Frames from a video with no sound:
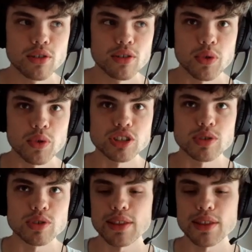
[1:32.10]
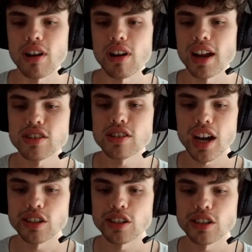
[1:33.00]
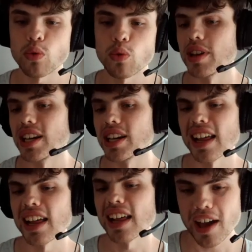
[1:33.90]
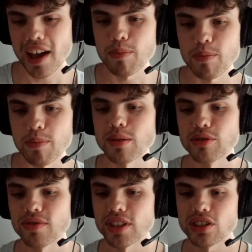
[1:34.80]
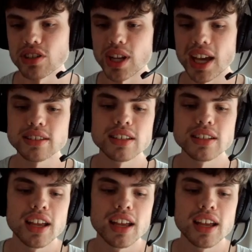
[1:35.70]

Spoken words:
which was either untouched or being held back by the previous two decks?